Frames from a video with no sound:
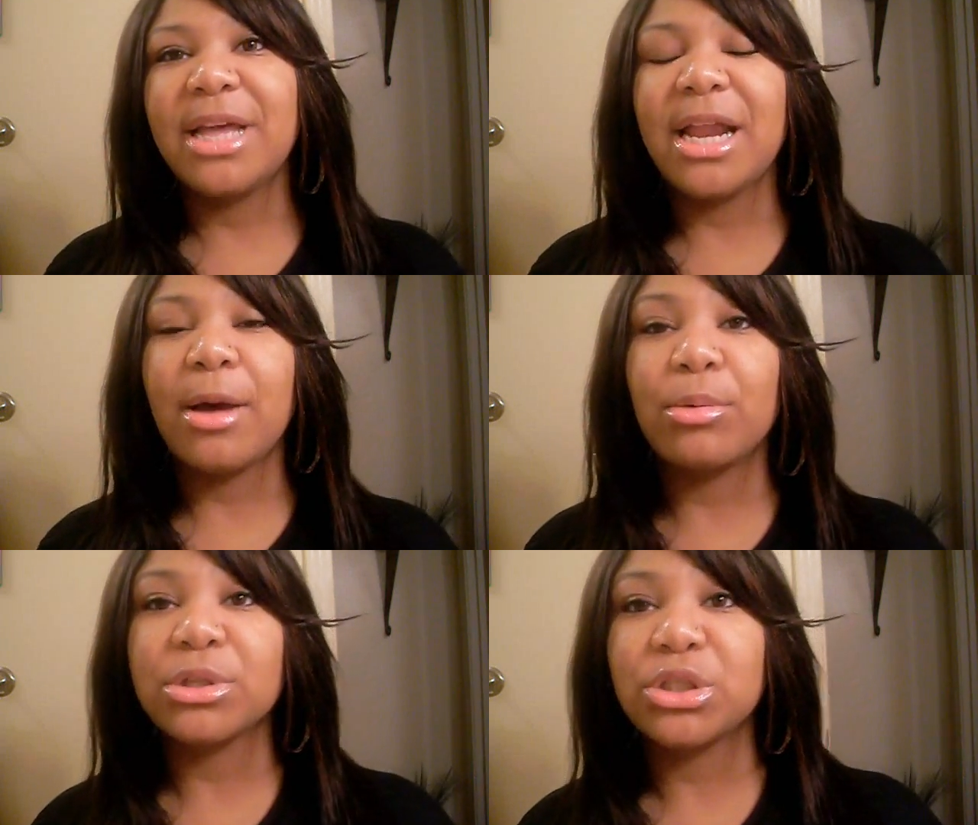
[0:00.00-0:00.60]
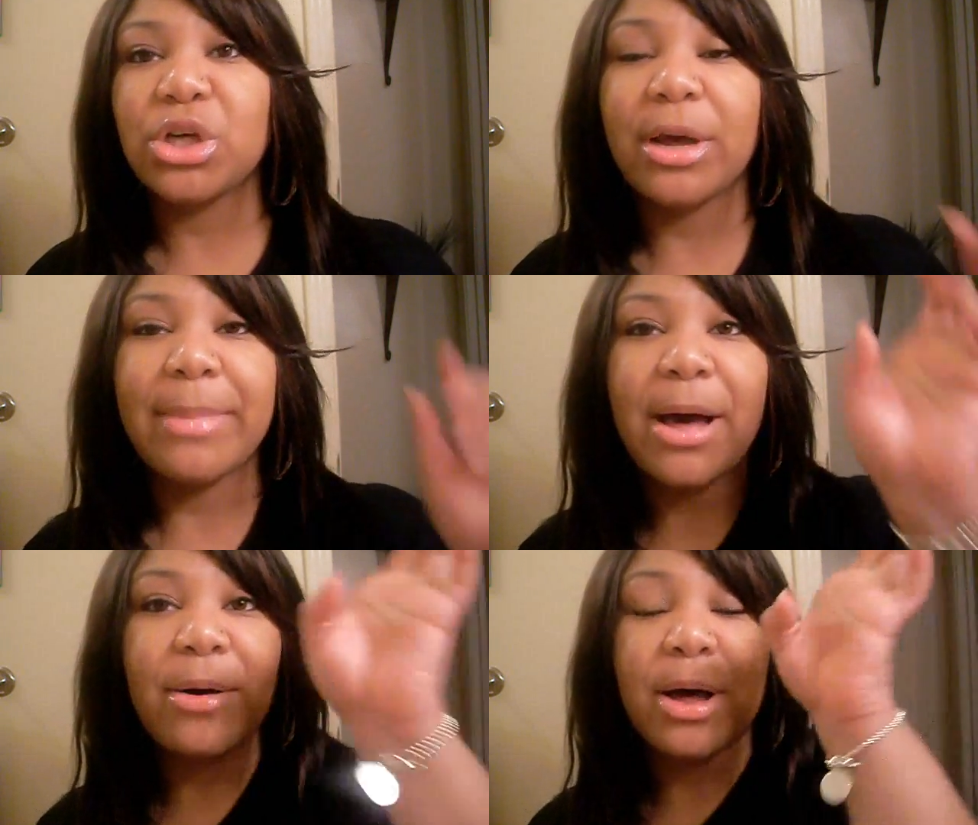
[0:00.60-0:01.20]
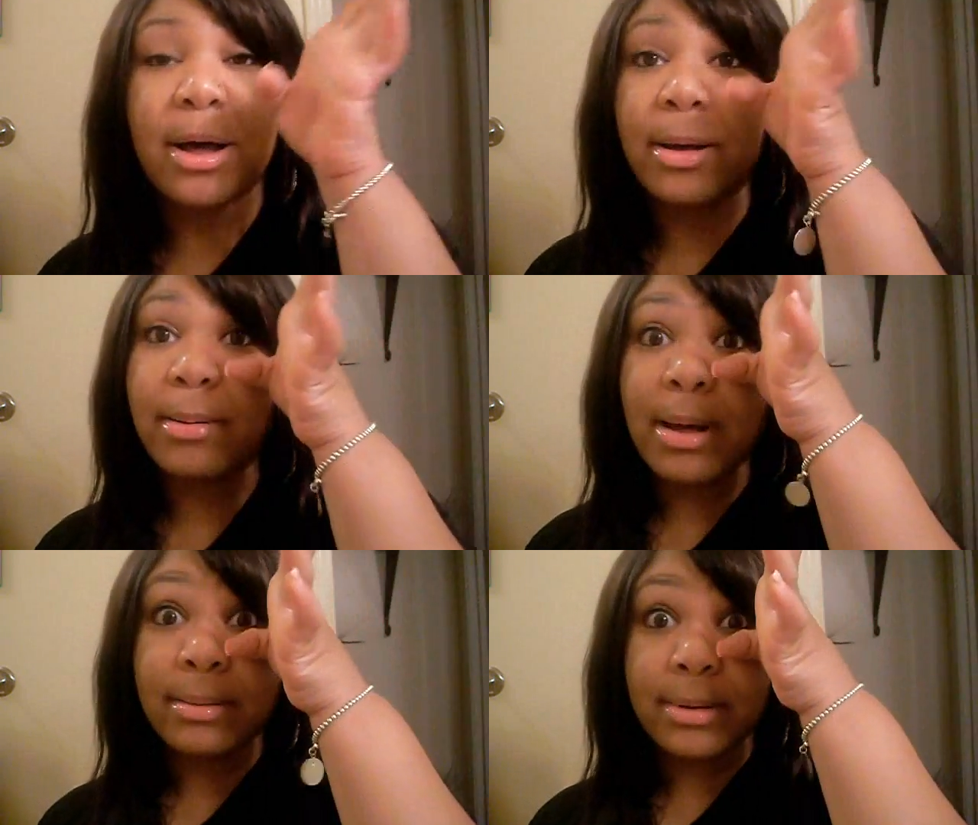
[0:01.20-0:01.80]
that I want to talk about.
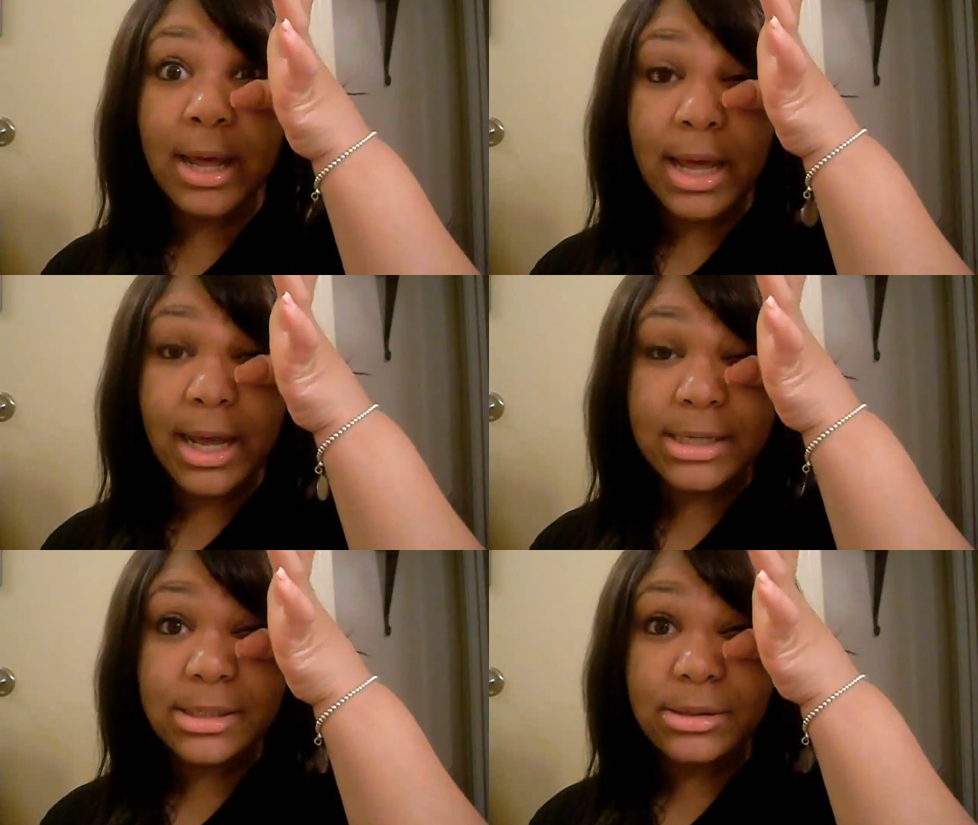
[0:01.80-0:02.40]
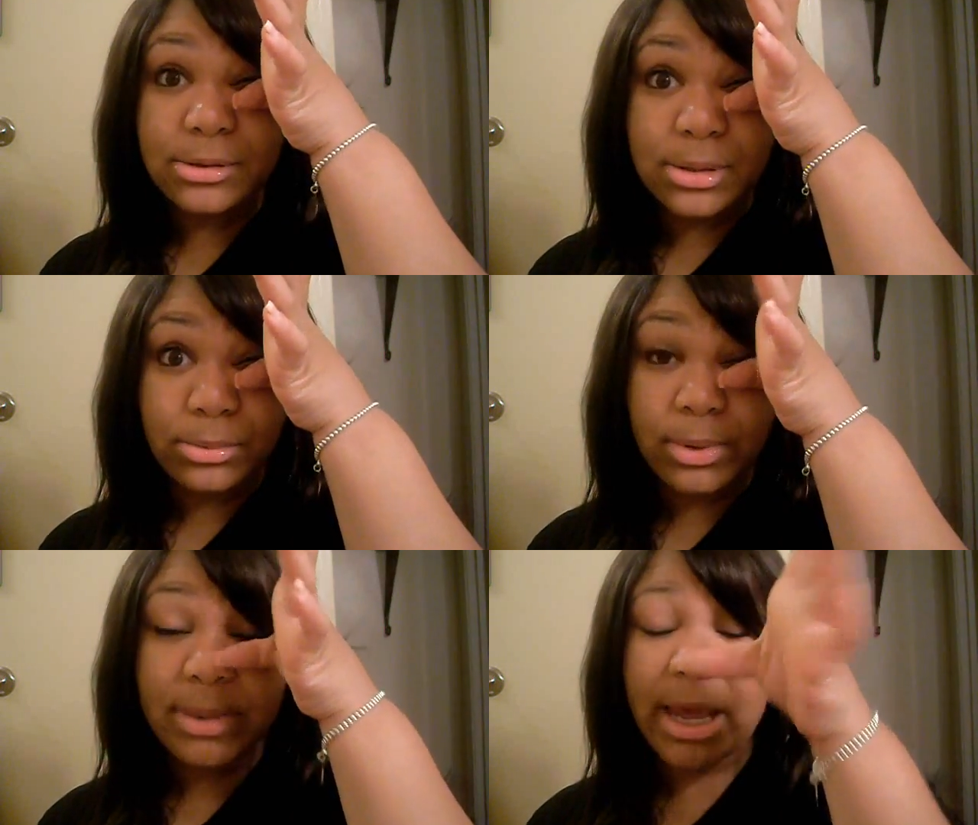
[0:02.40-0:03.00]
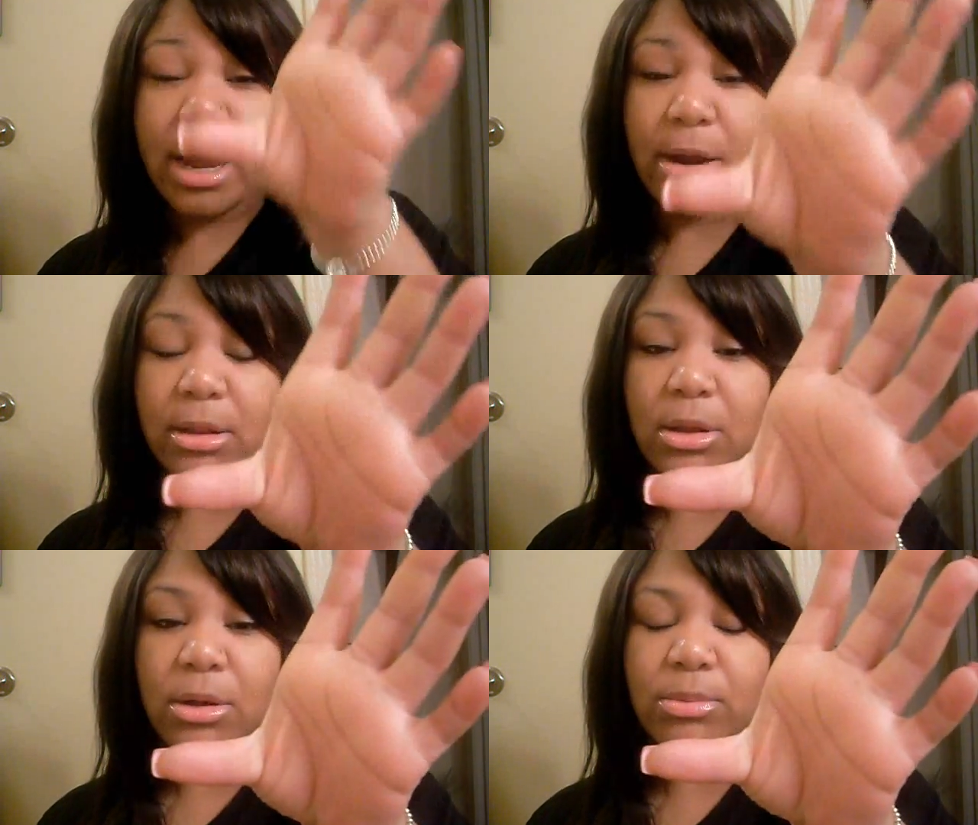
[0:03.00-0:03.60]
I'm not actually using Remi
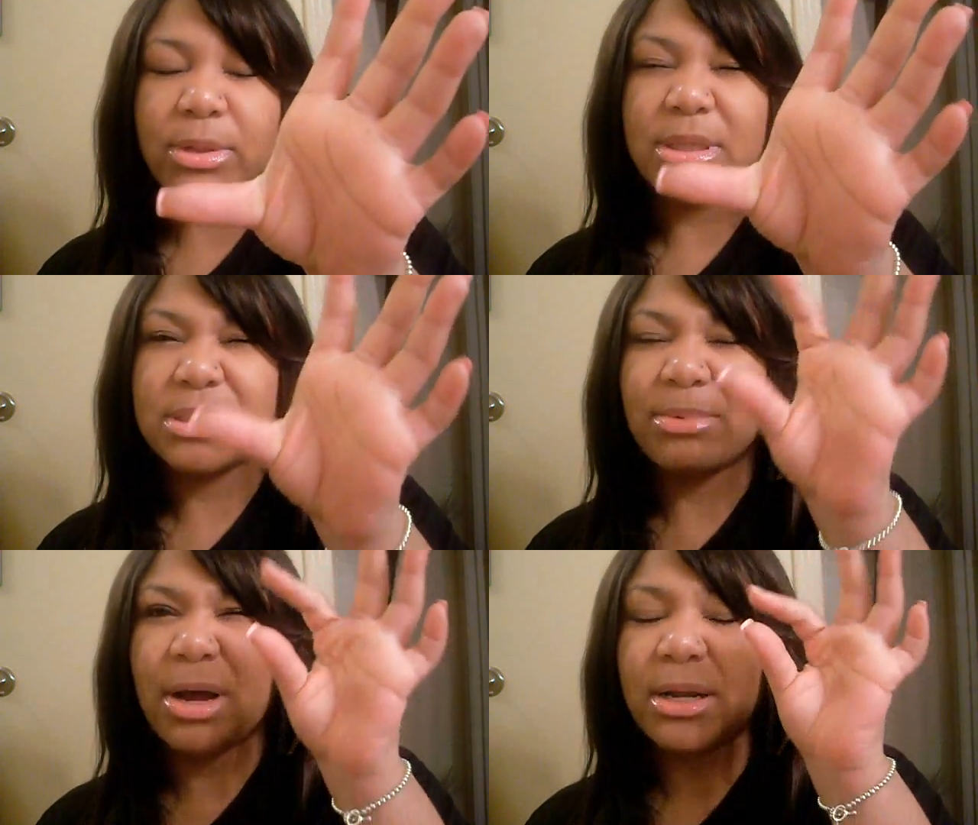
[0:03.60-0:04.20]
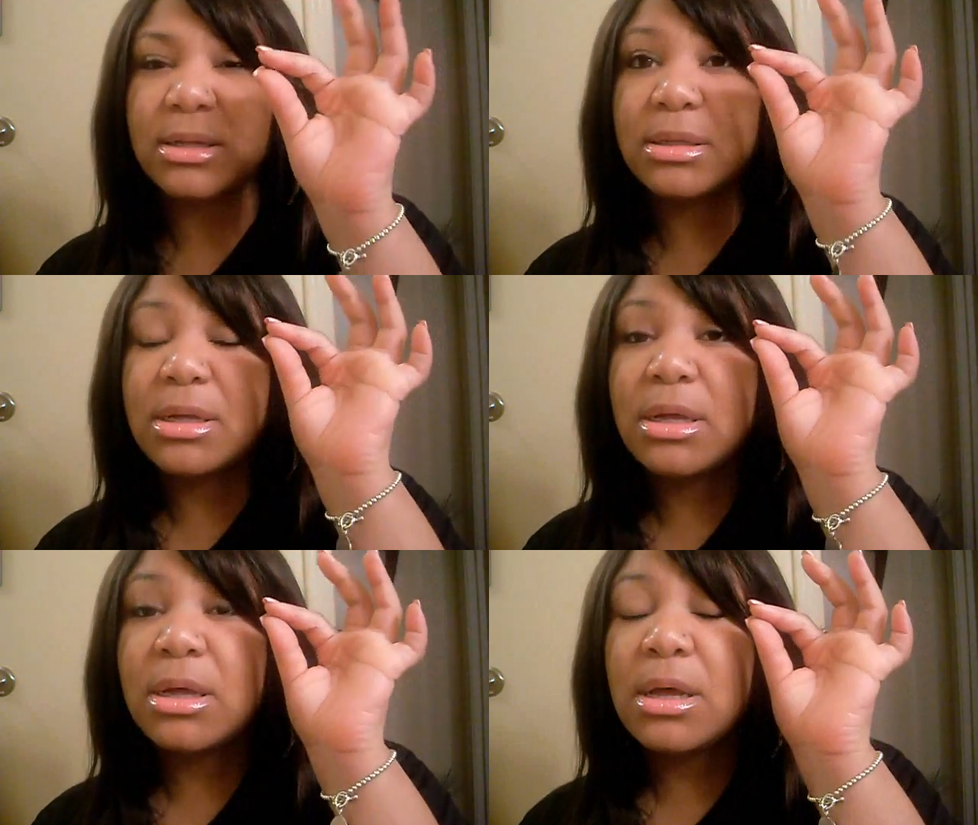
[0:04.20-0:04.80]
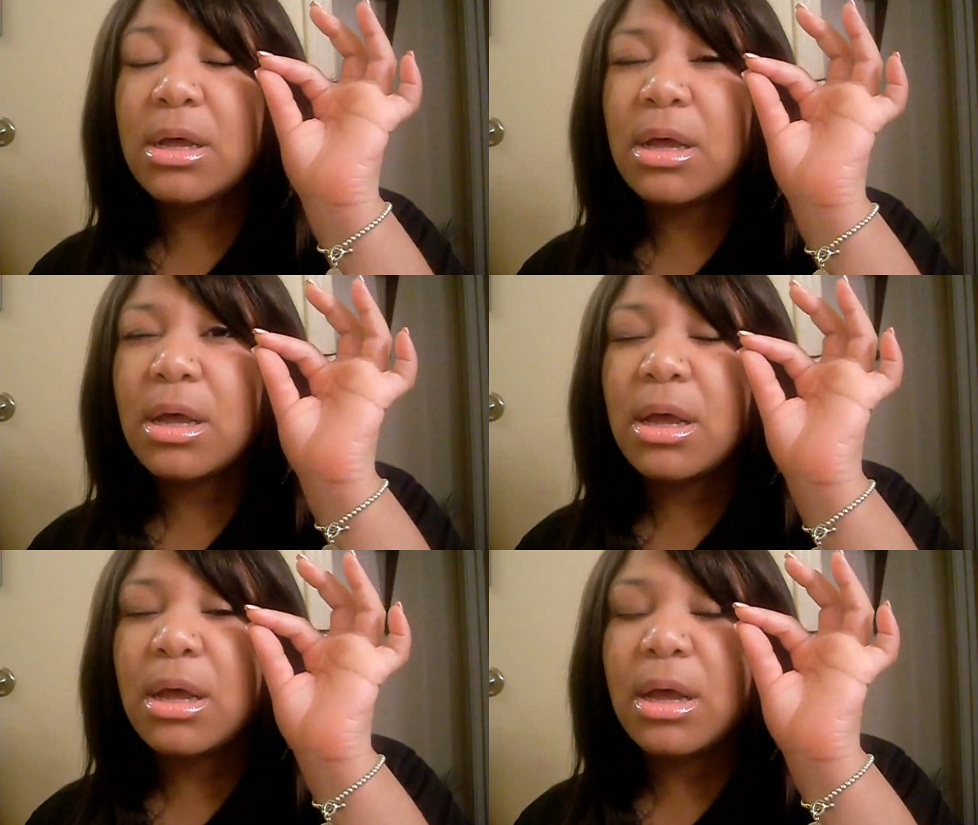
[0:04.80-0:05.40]
hair along with this product.
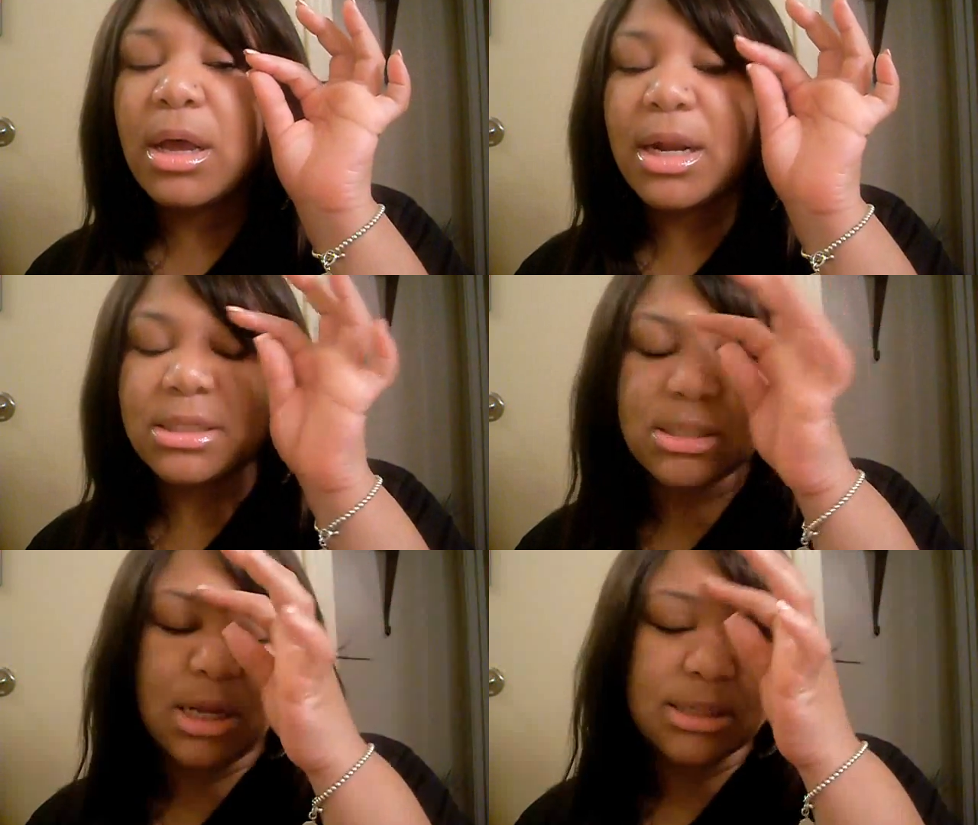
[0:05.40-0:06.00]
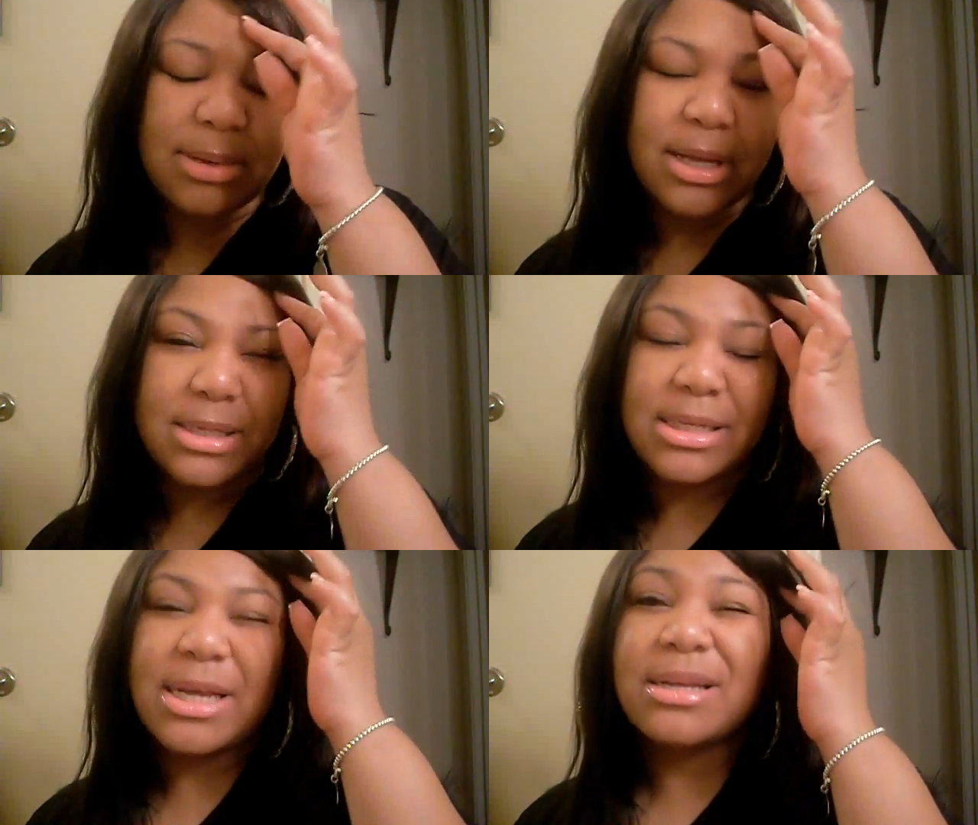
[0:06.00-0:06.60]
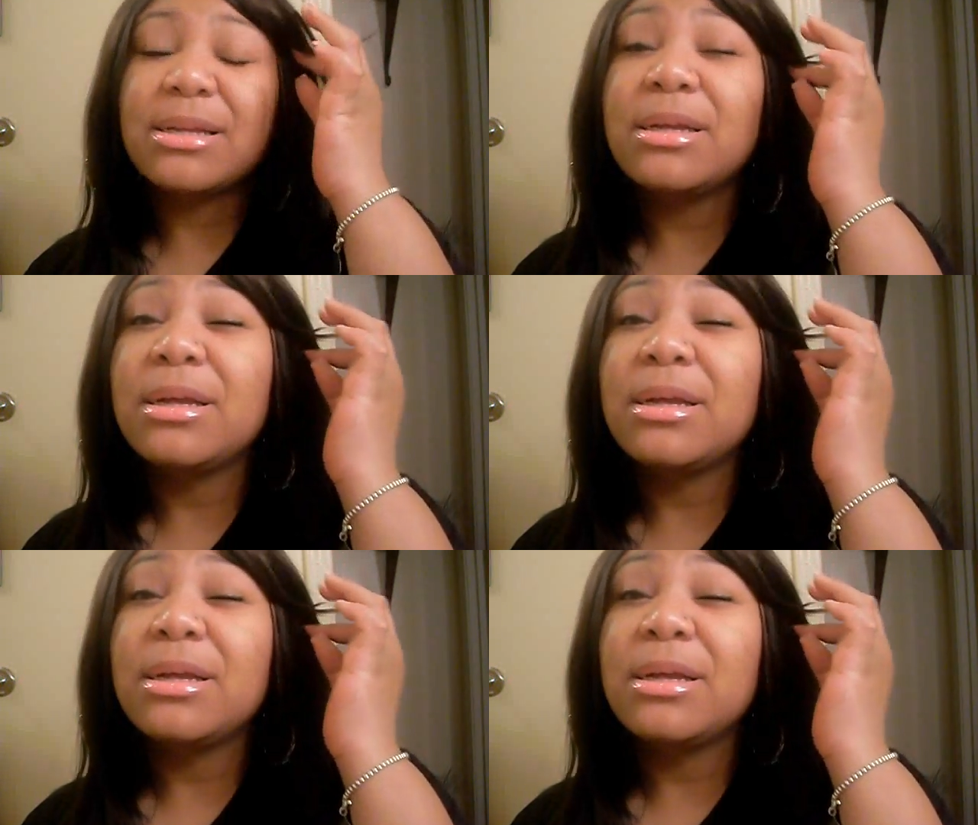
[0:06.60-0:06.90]
And I just lost my contact.